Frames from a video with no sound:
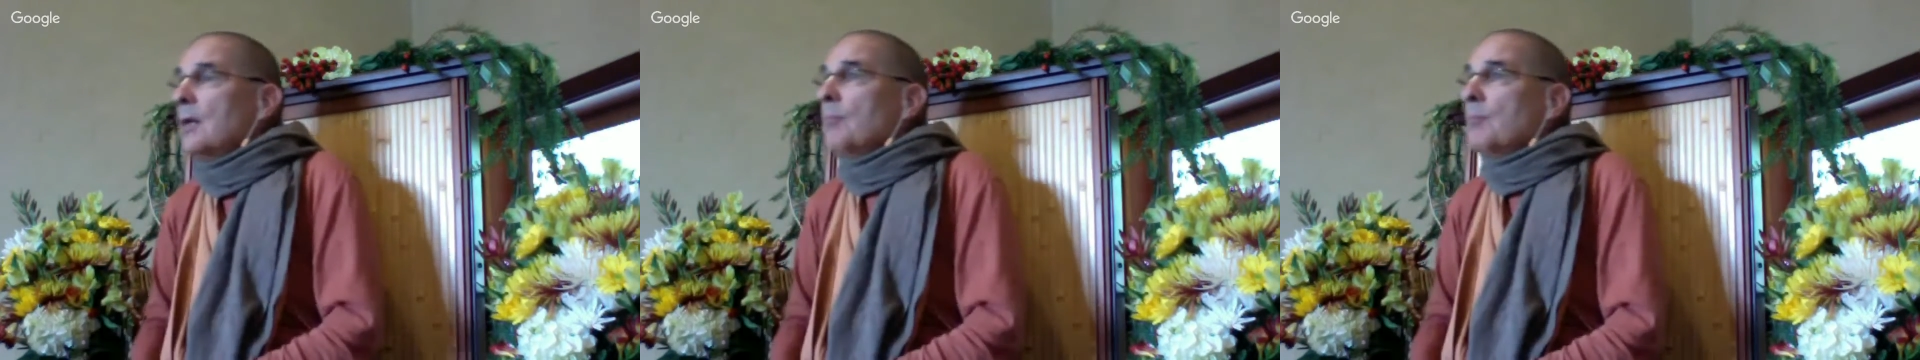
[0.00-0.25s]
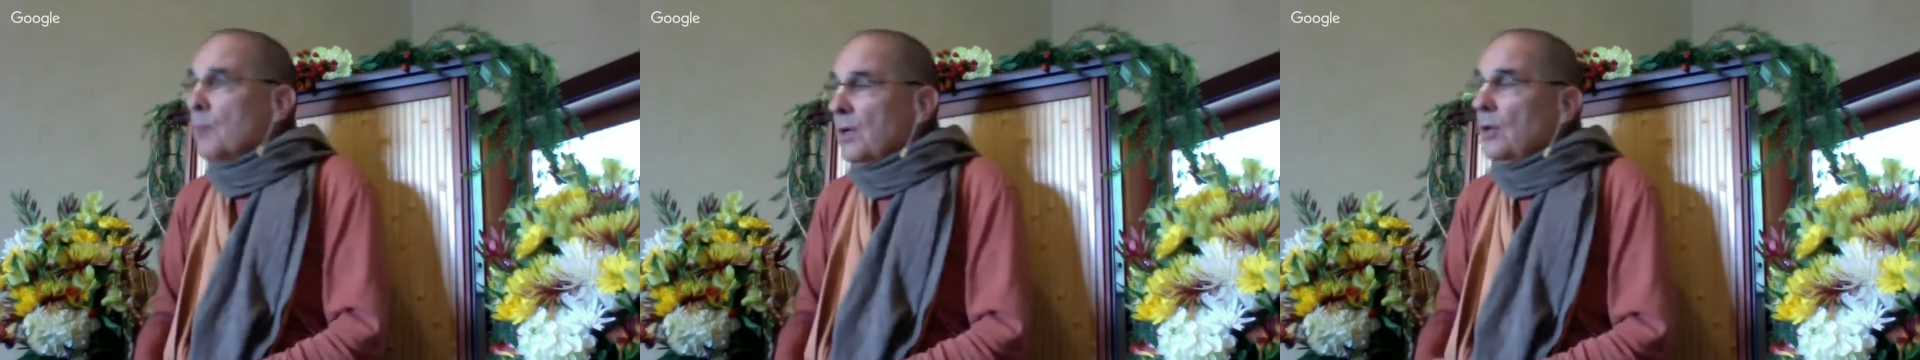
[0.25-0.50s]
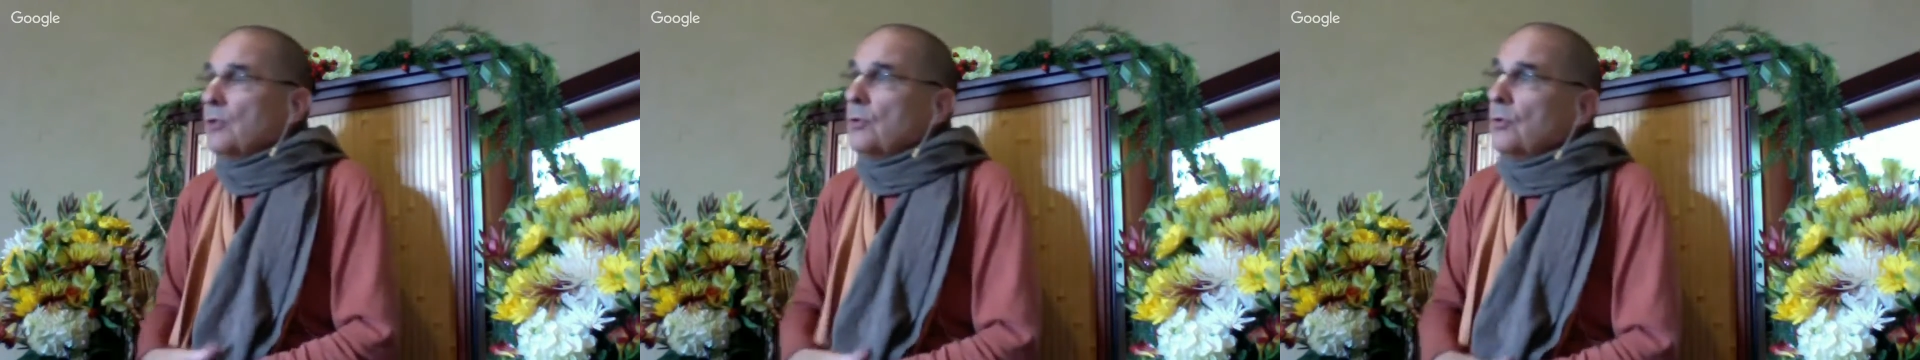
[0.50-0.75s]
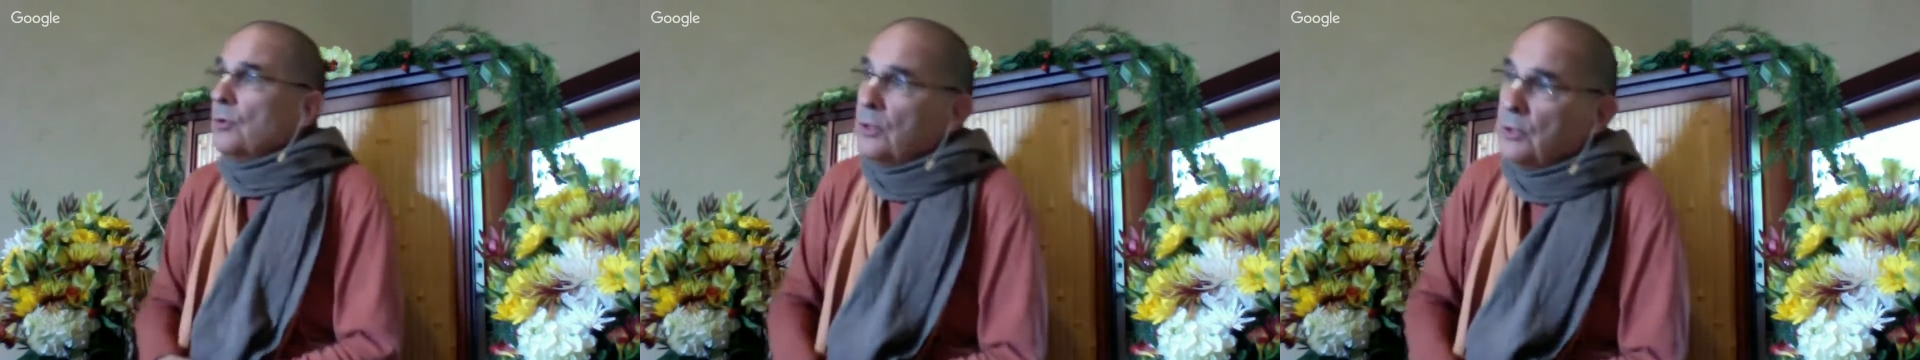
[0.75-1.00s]
But we can also
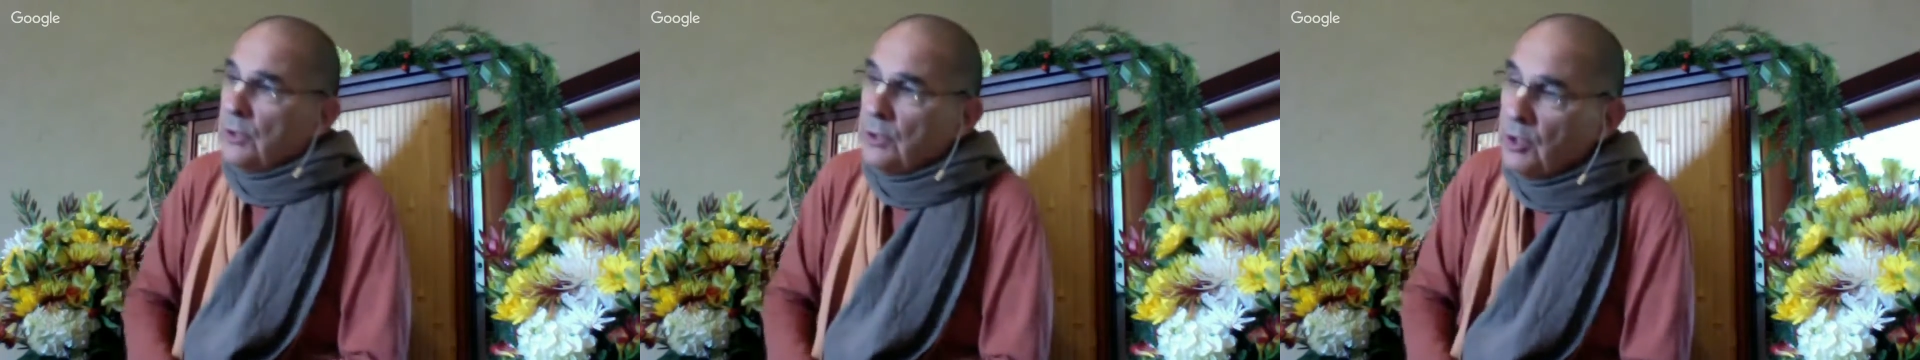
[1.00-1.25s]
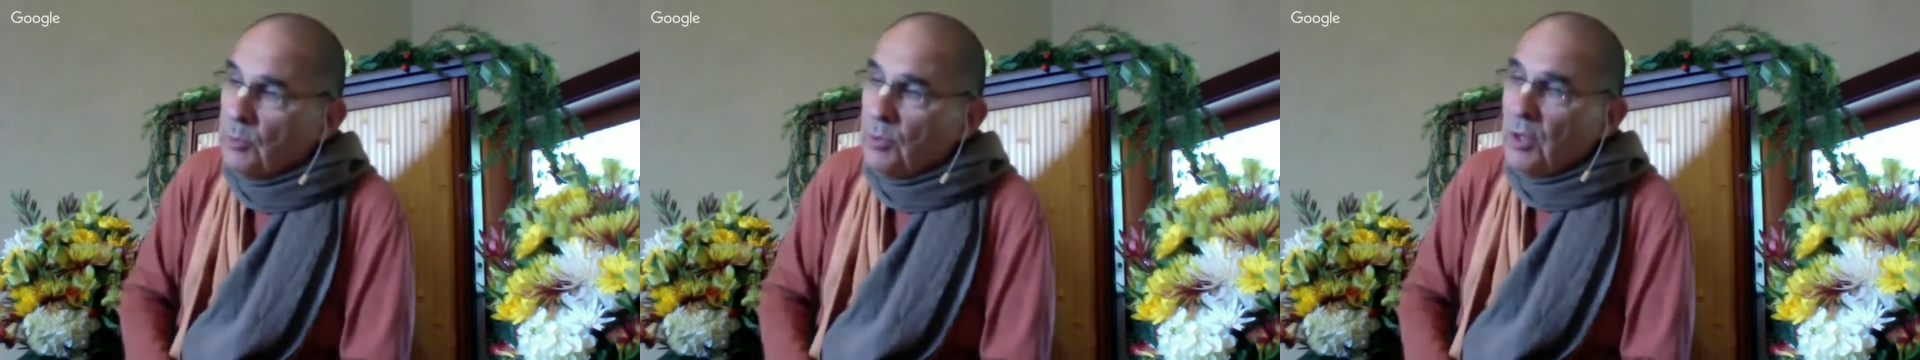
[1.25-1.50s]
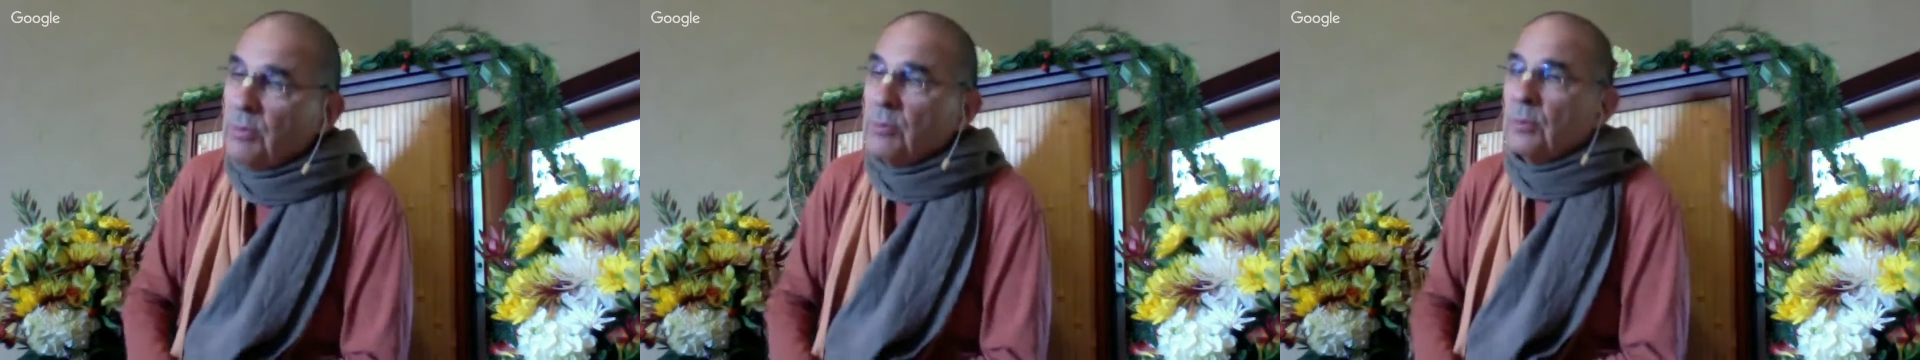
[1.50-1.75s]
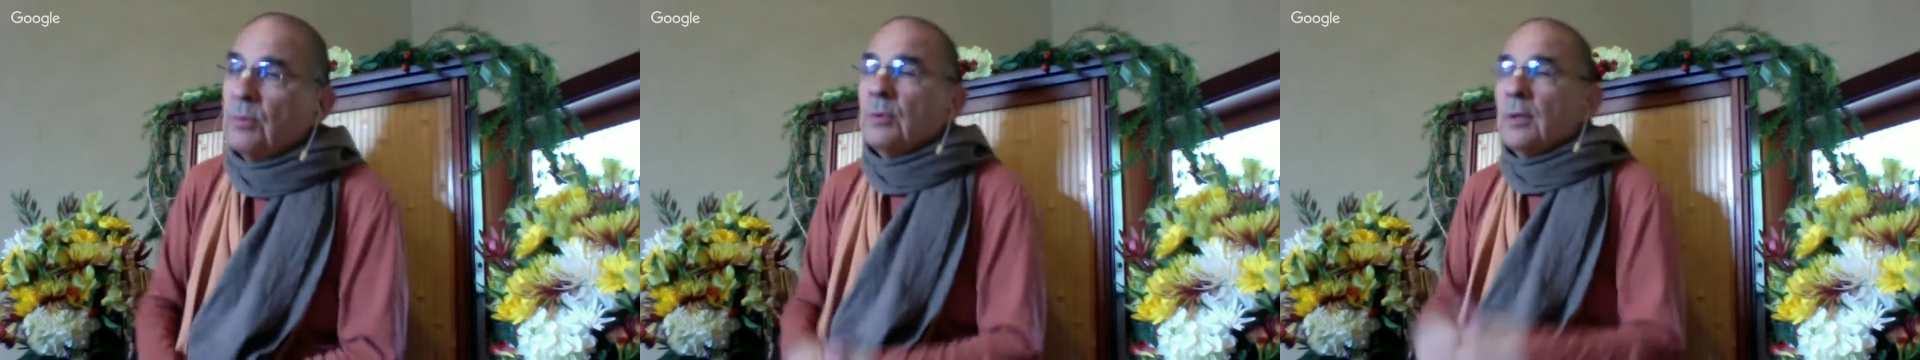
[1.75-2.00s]
look at Chaitanya
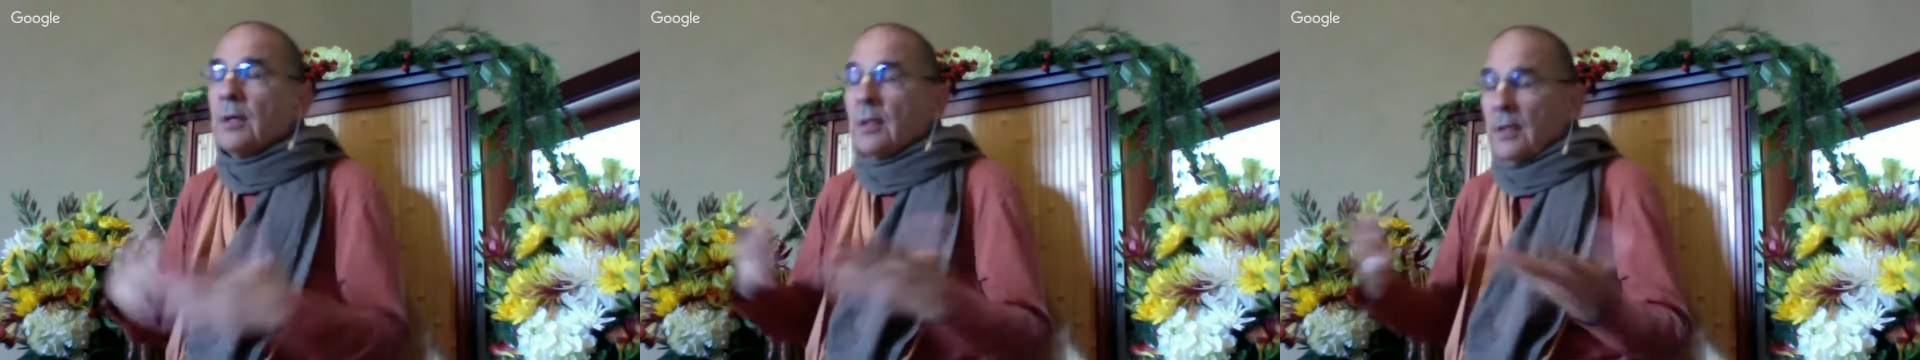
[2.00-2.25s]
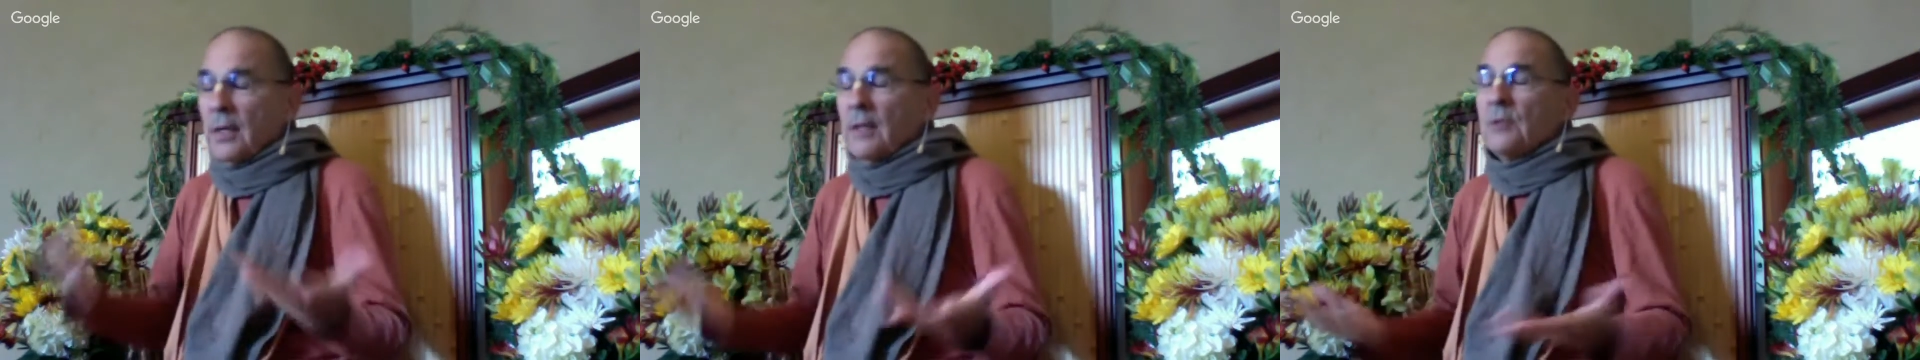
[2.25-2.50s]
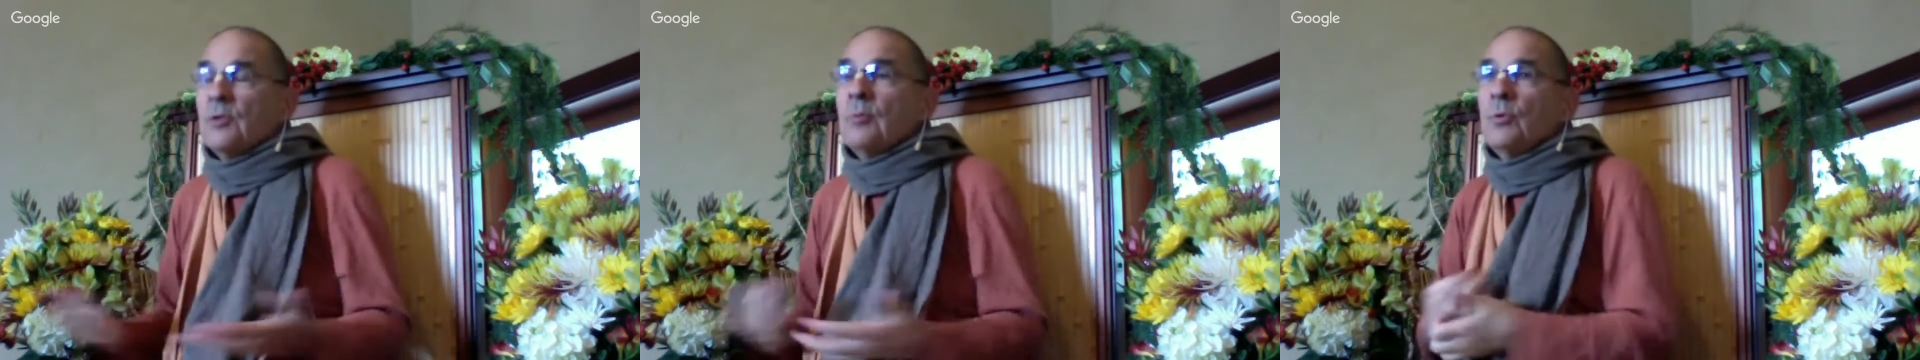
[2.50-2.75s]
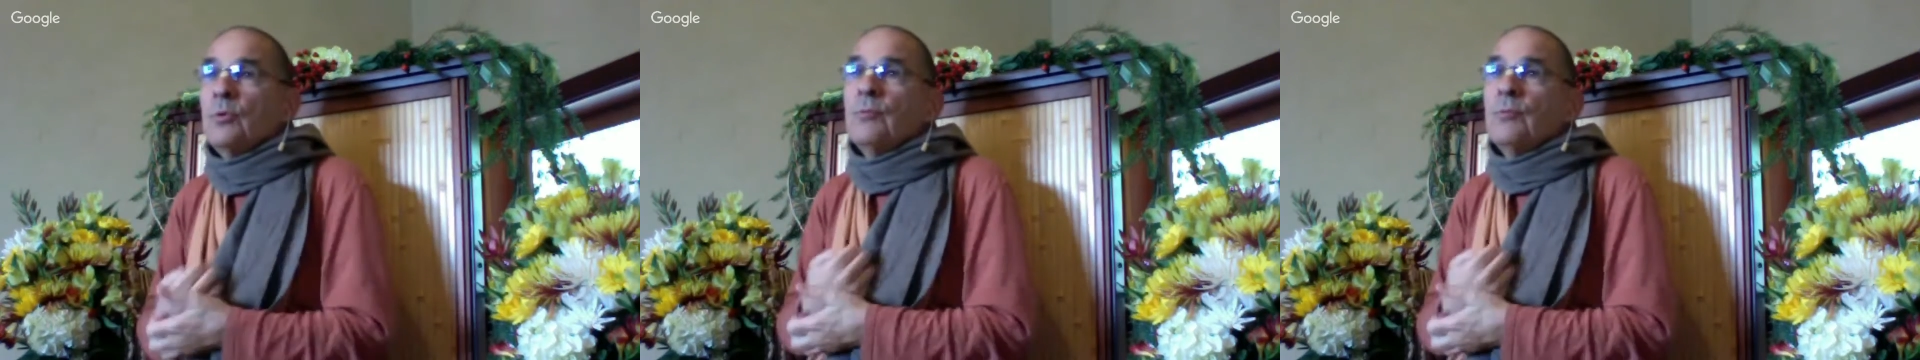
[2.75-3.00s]
Mahaprabhu as the moon